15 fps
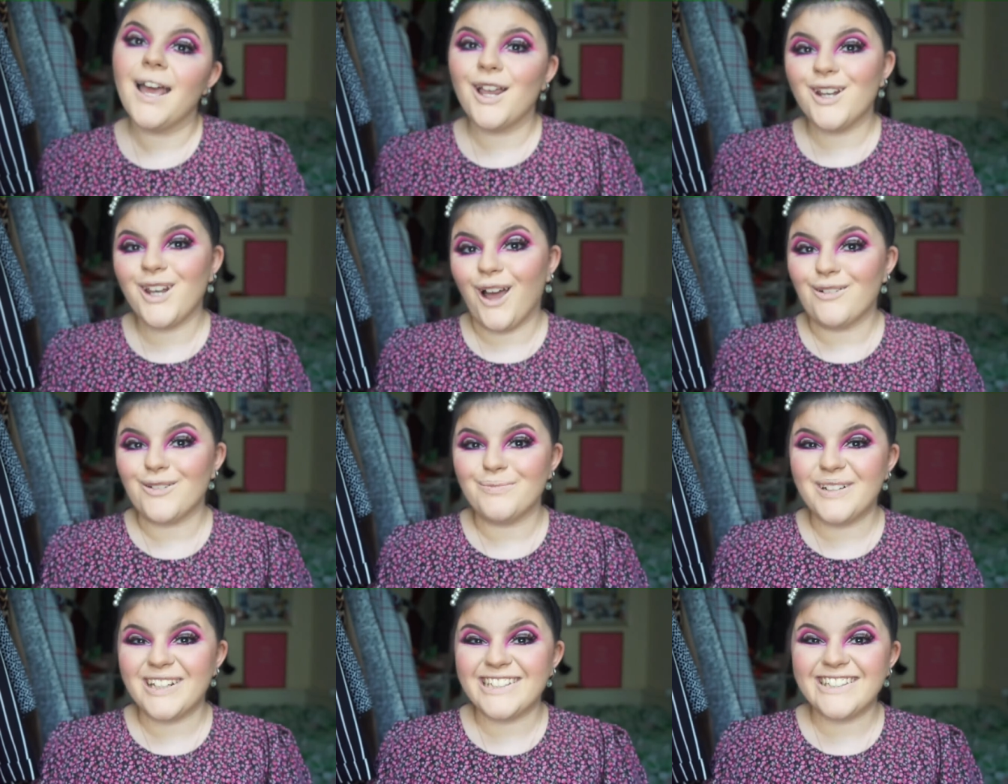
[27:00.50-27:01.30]
Now I've
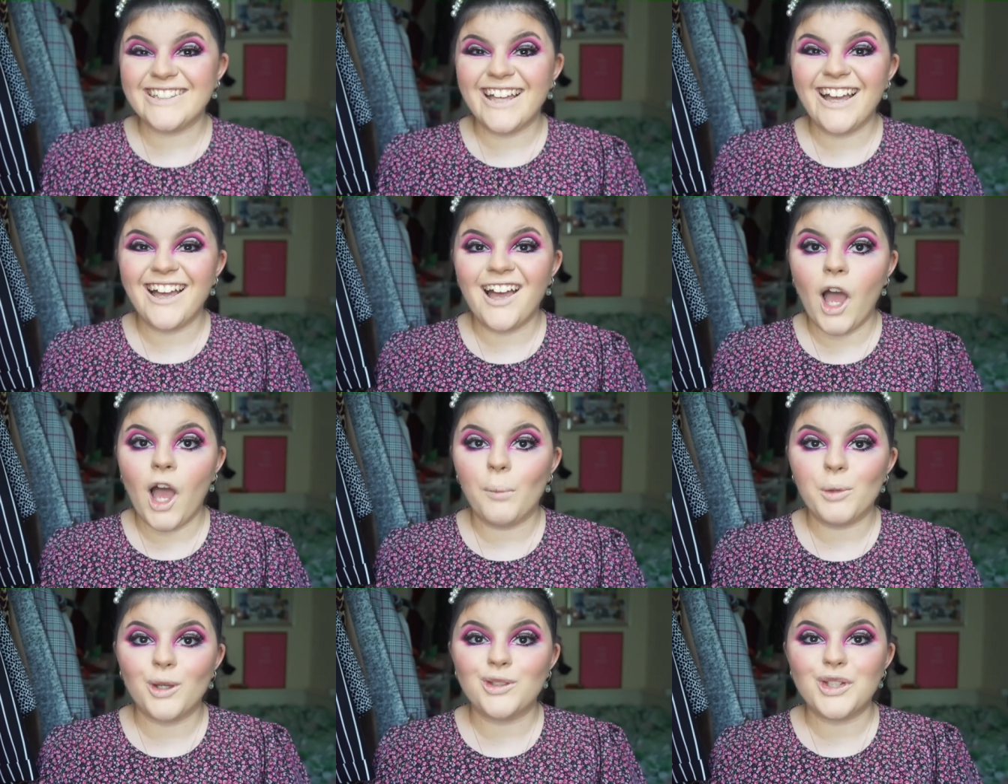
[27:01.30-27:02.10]
completed that, I'm
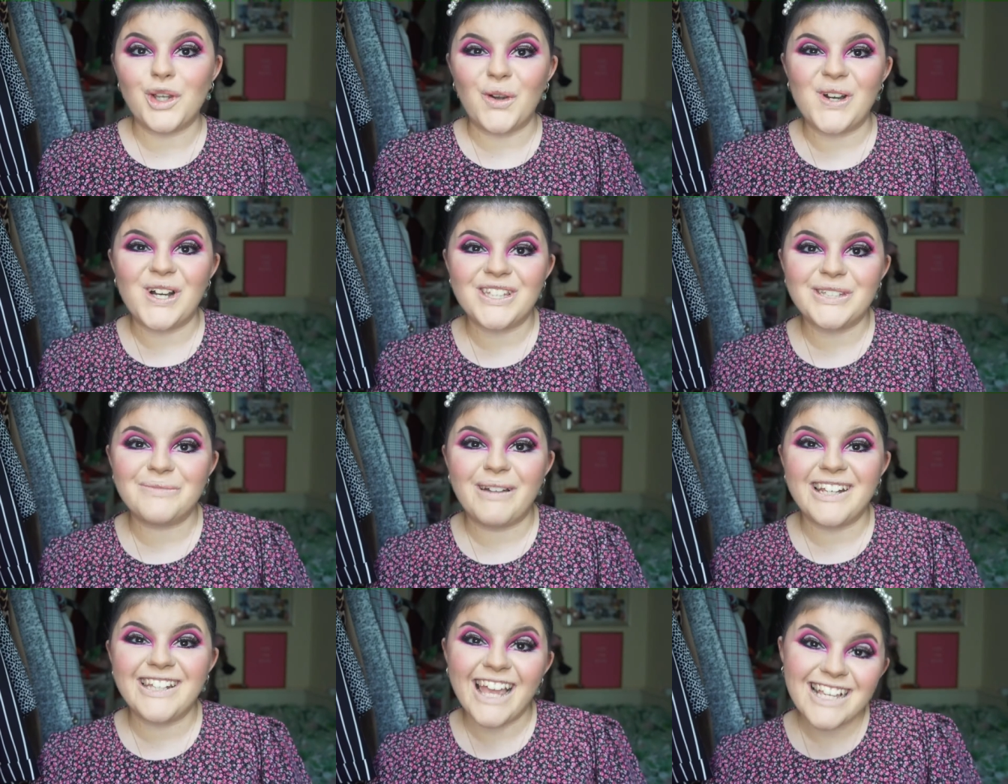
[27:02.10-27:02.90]
going to go on to my
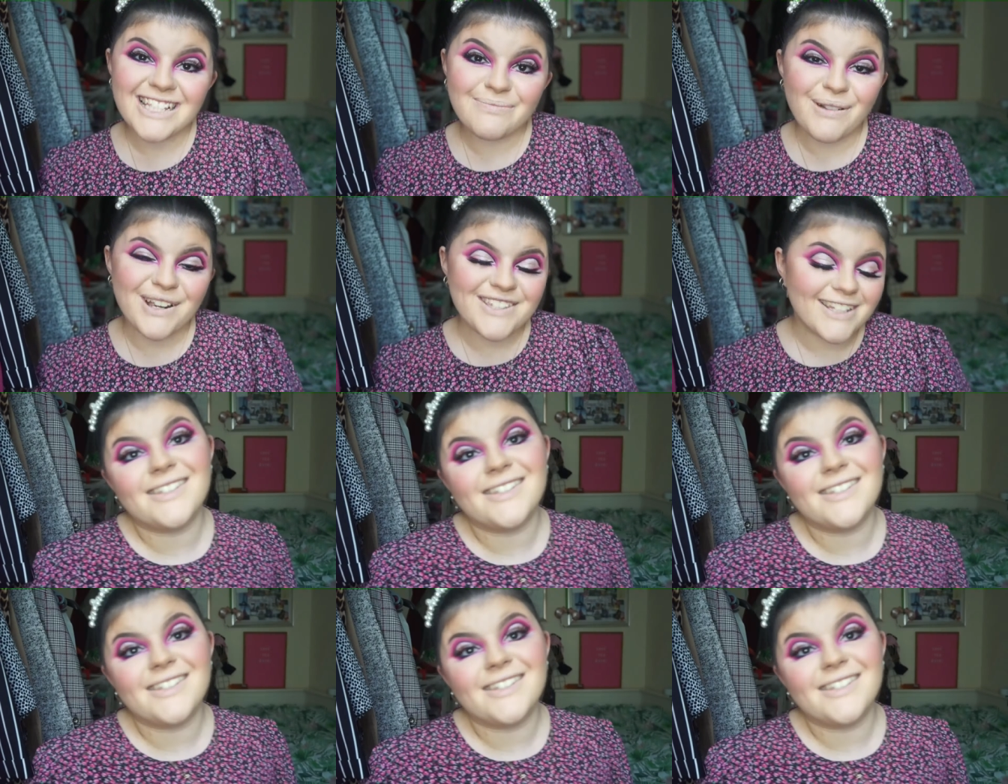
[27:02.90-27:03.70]
next present.
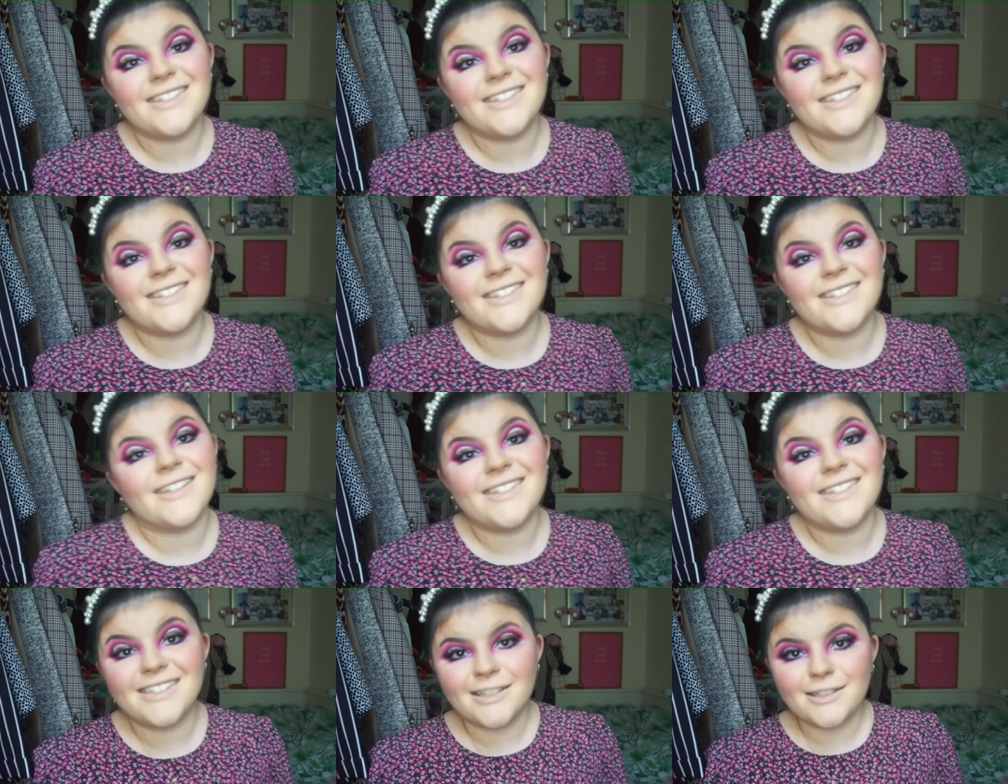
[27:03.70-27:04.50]
Now
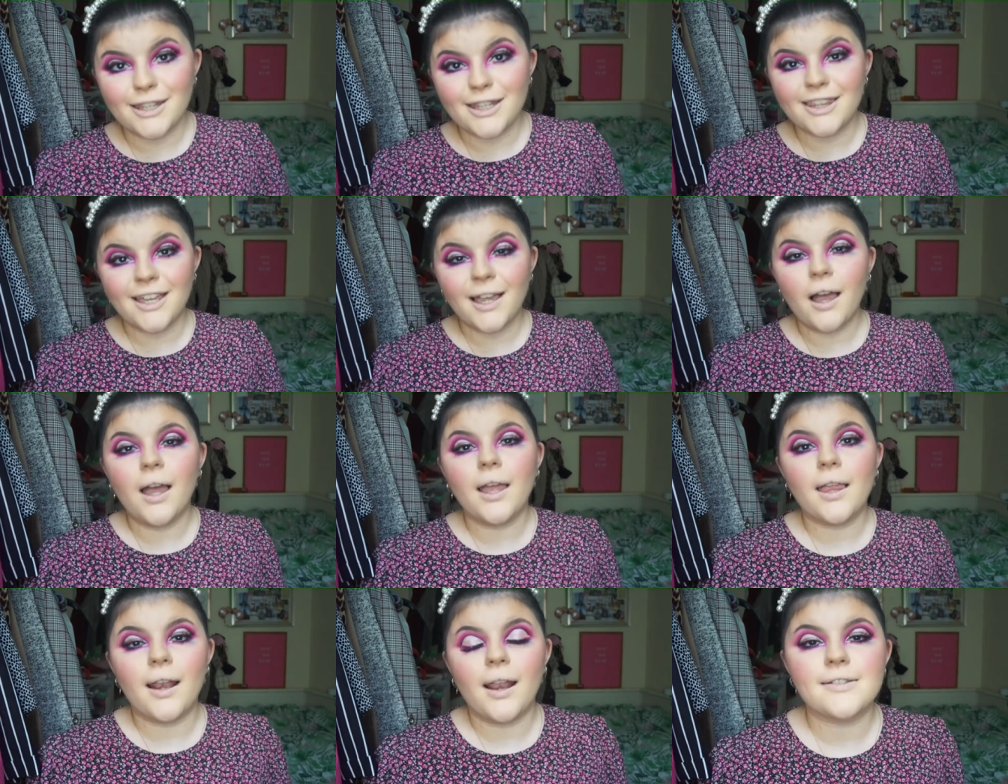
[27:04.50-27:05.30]
this is another thing I
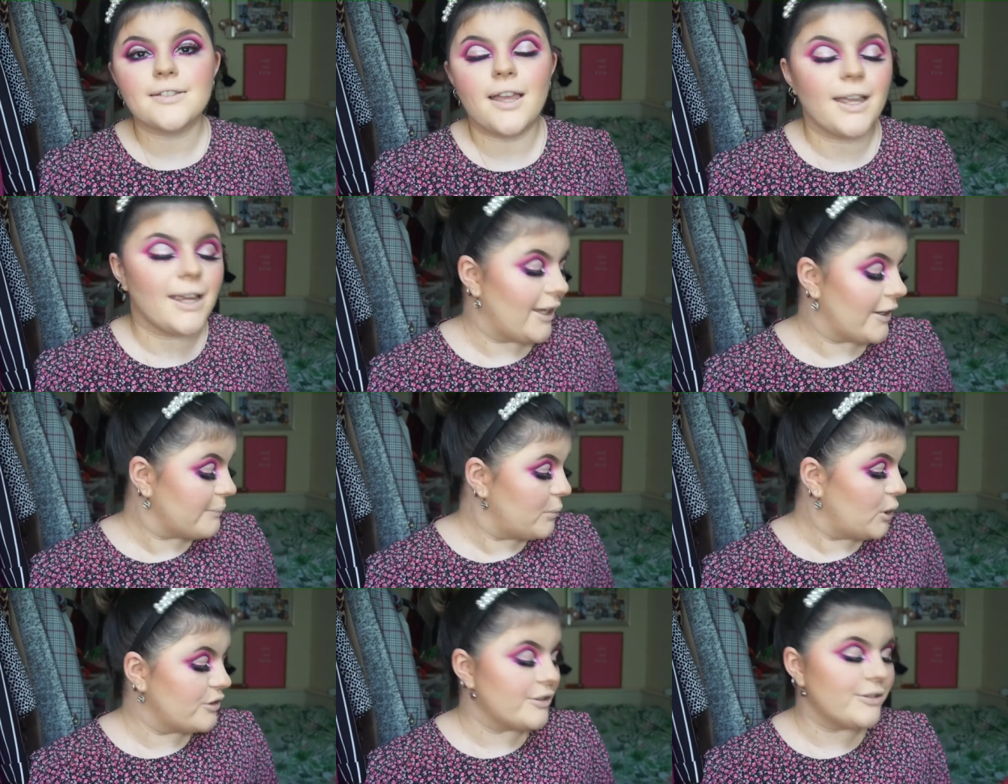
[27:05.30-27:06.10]
collect. I collect
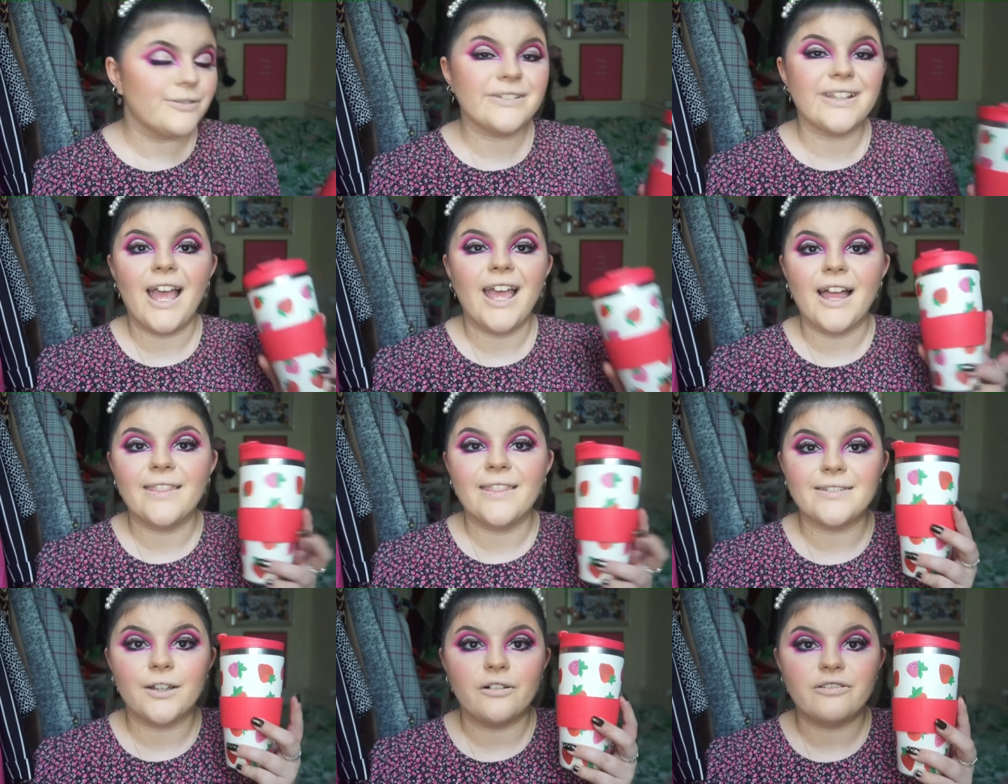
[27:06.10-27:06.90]
bottles and
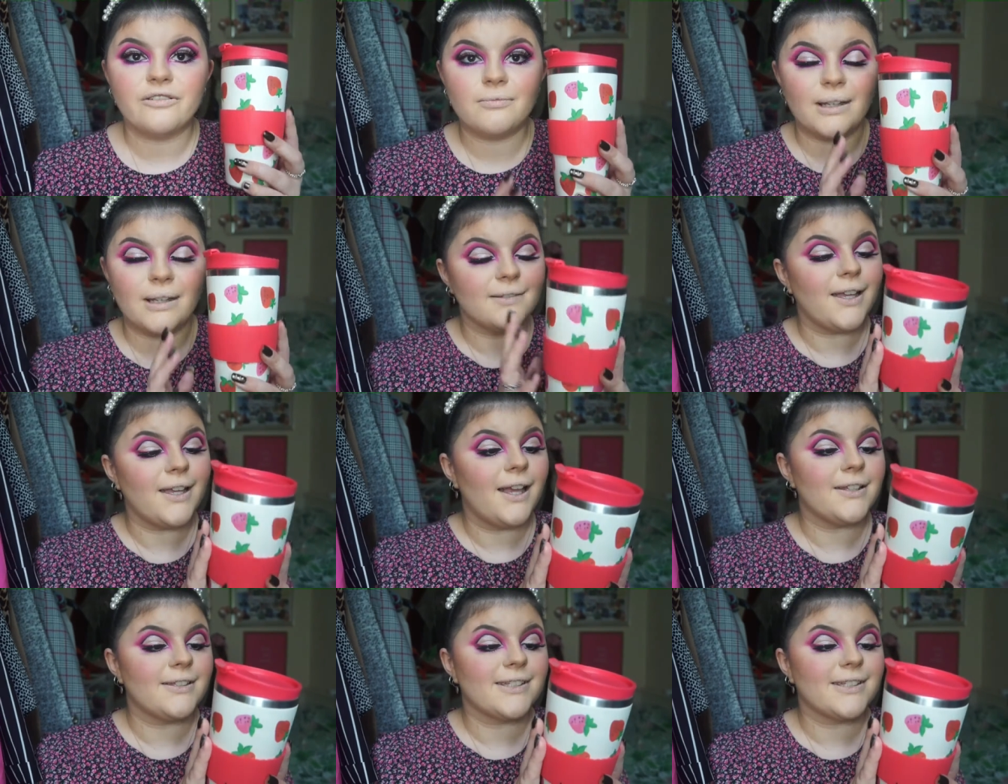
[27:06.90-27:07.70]
this I got from my dad.
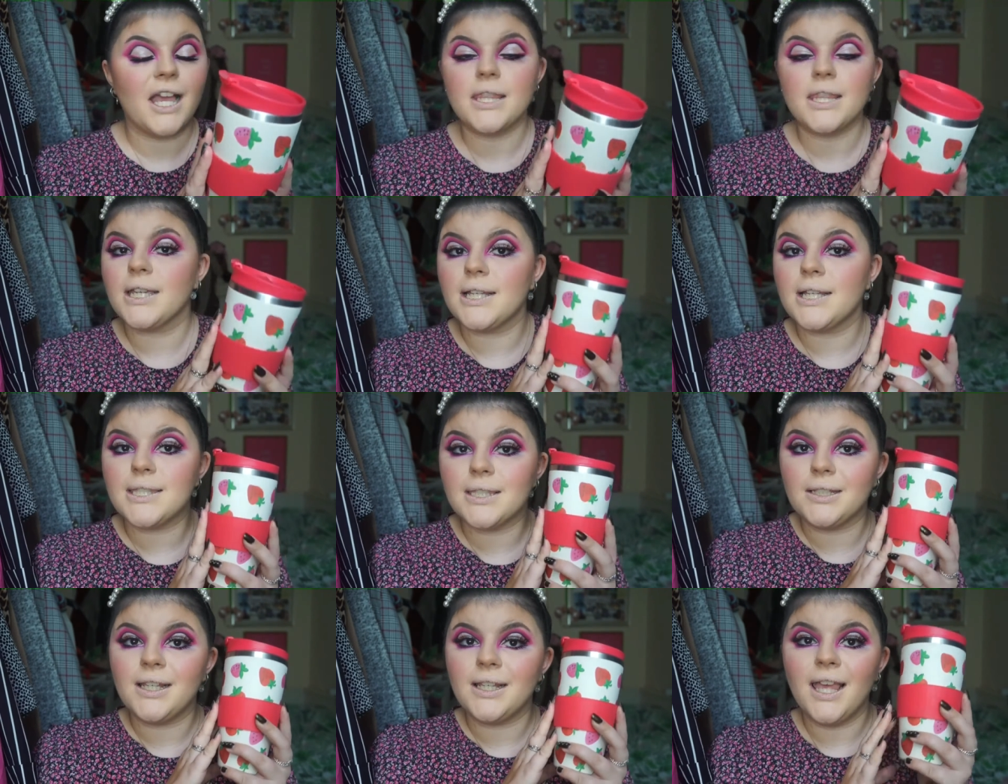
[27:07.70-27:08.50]
It's Cath
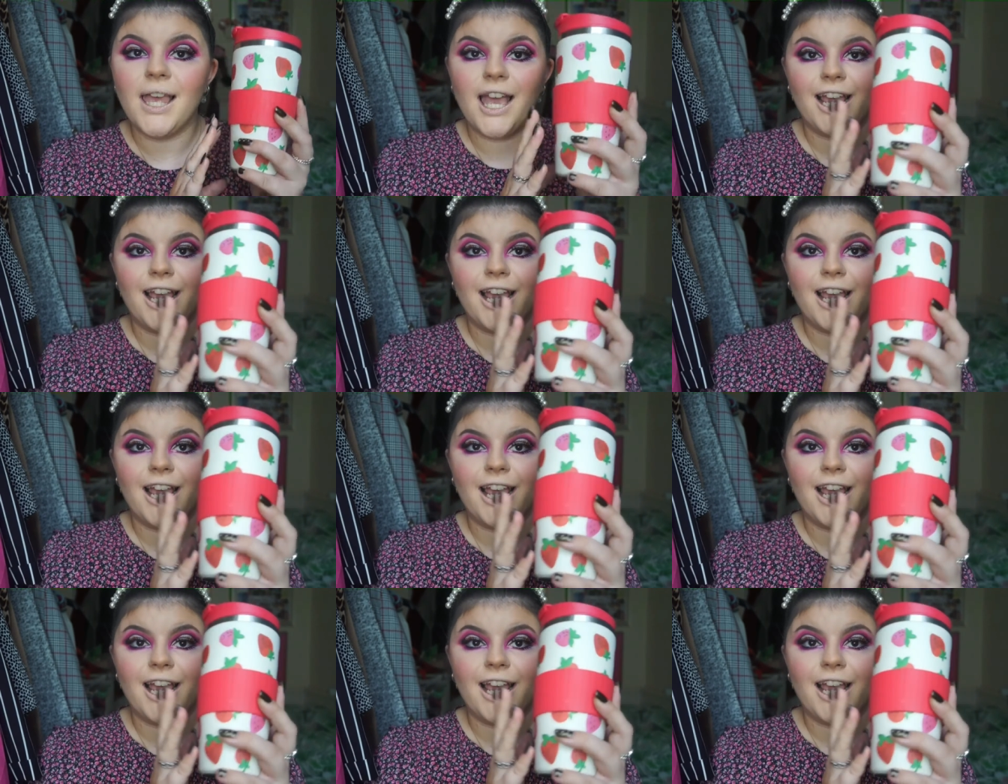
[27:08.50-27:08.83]
Kidston, and